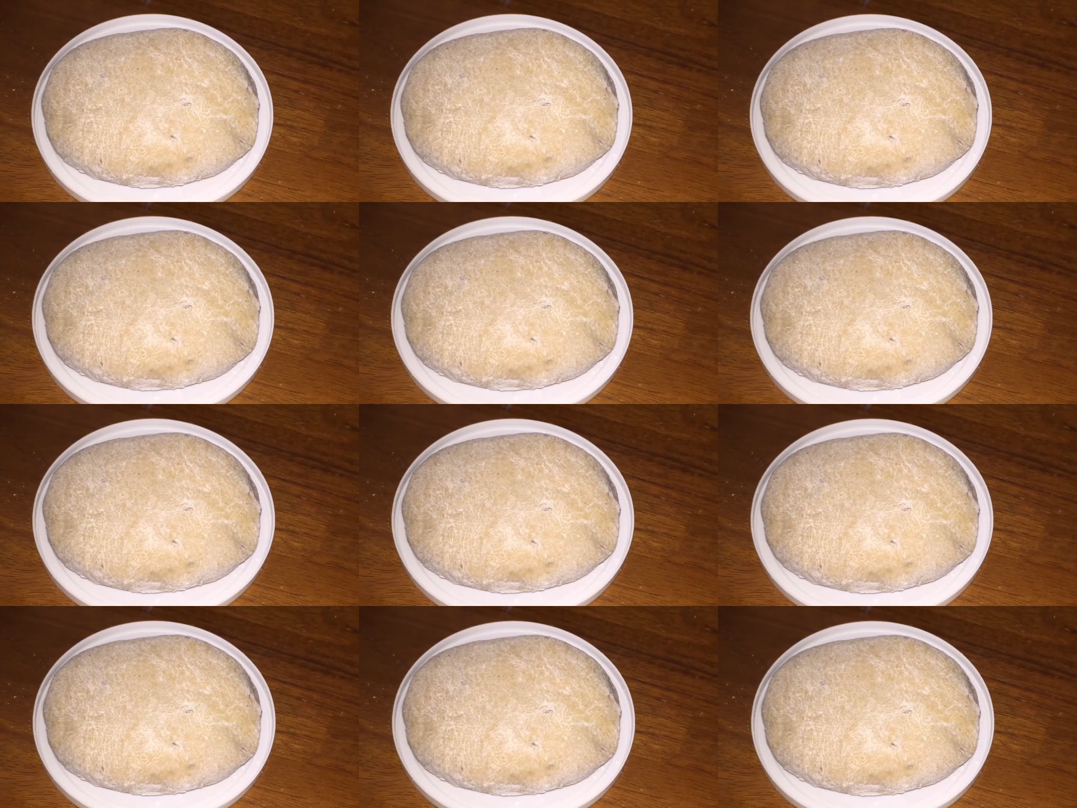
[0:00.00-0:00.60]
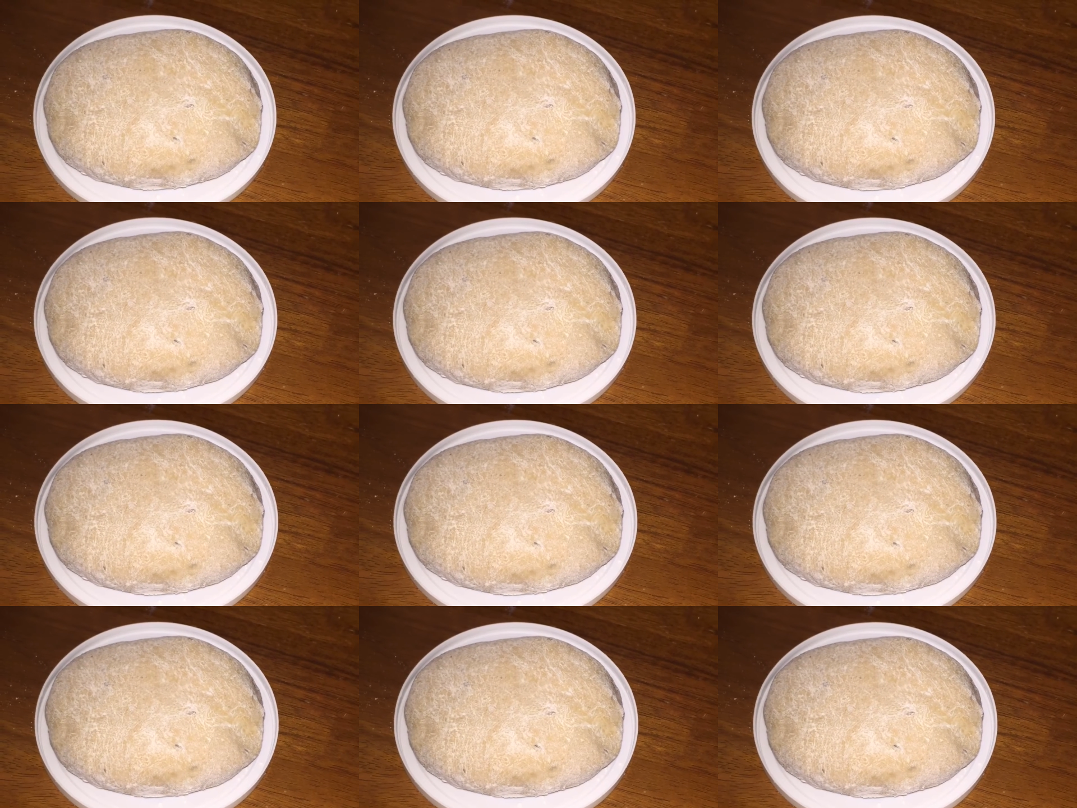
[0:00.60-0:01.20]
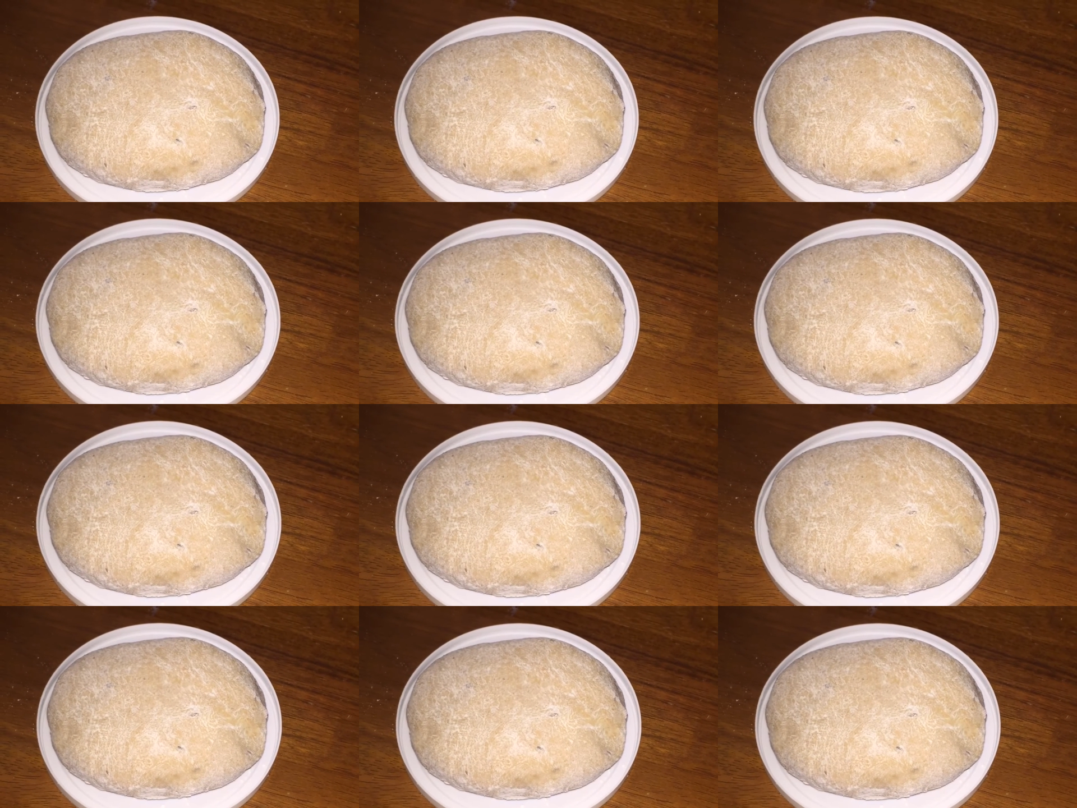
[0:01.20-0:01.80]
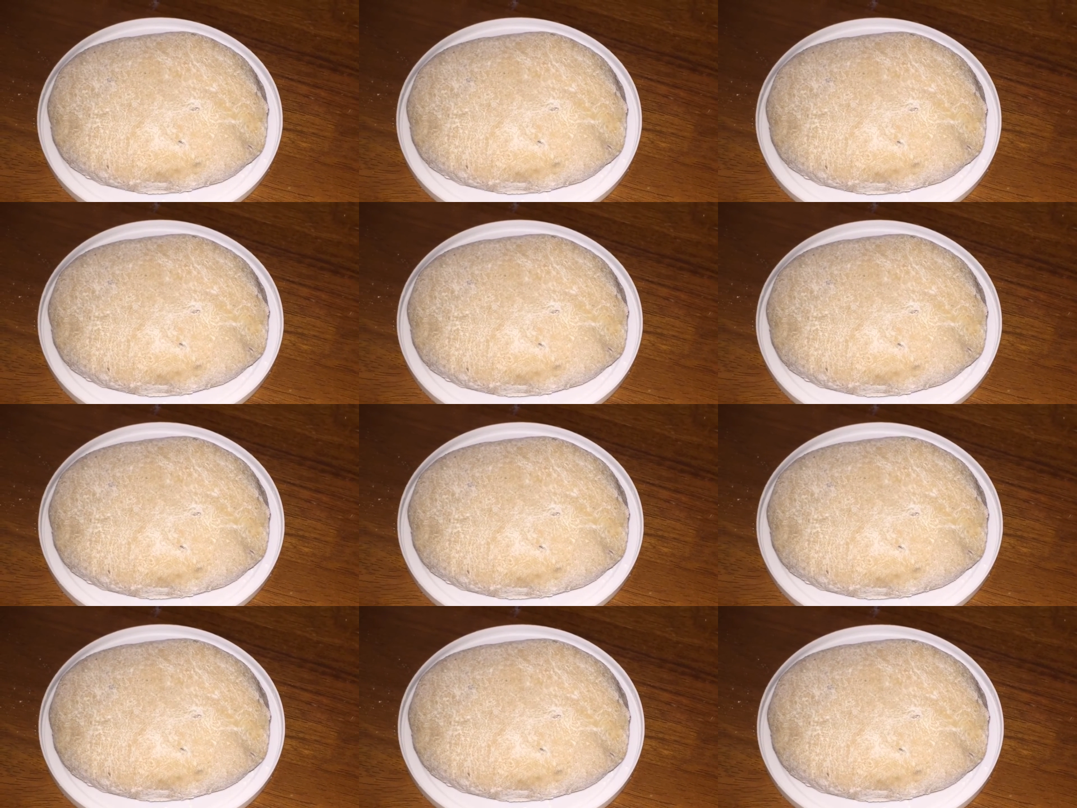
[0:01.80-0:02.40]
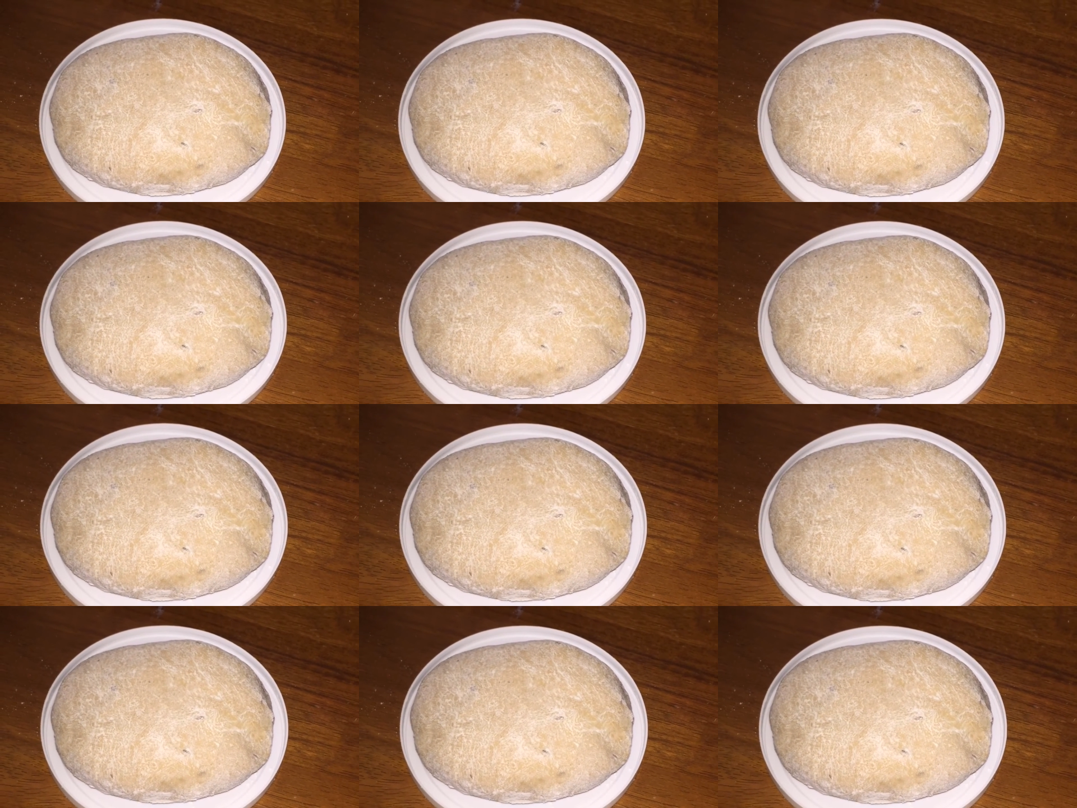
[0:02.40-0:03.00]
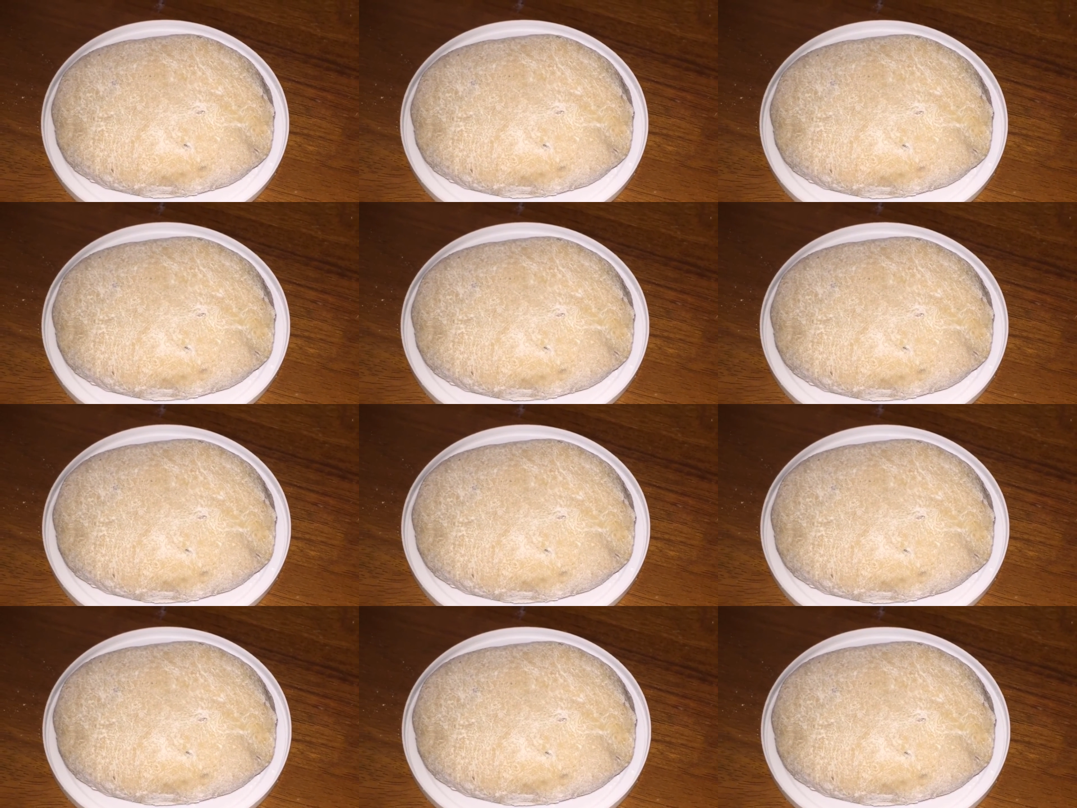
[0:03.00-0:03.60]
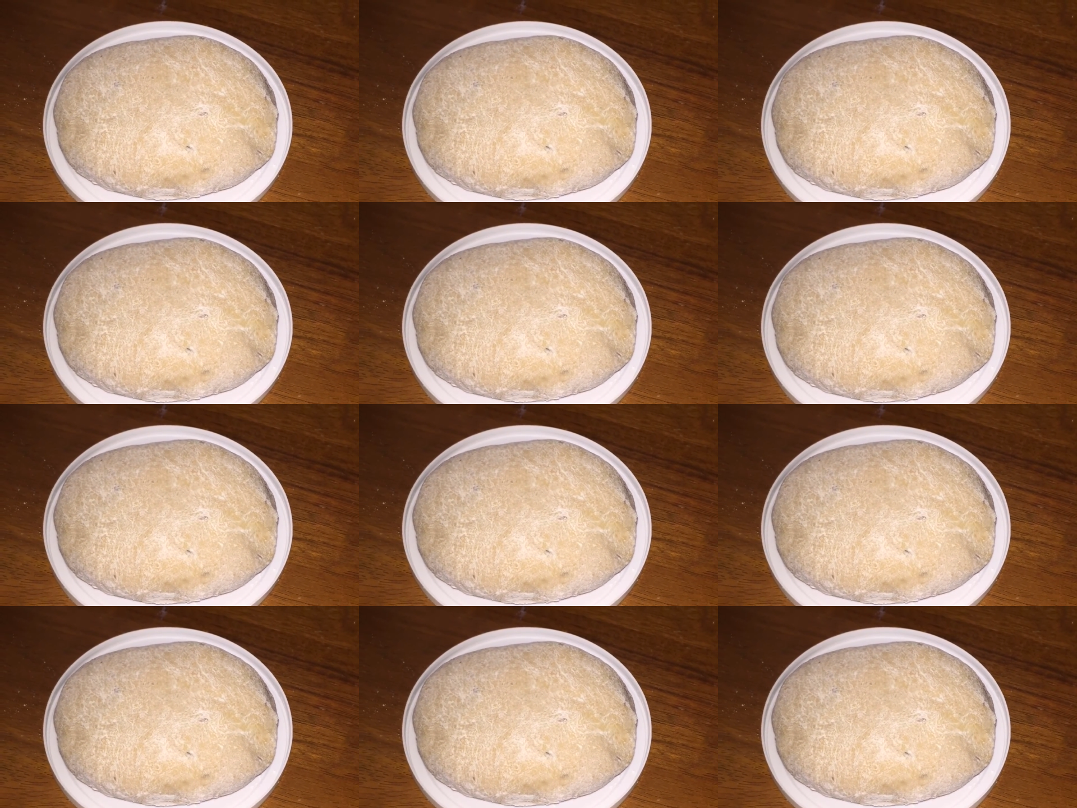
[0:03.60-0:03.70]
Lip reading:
(no speaker visible)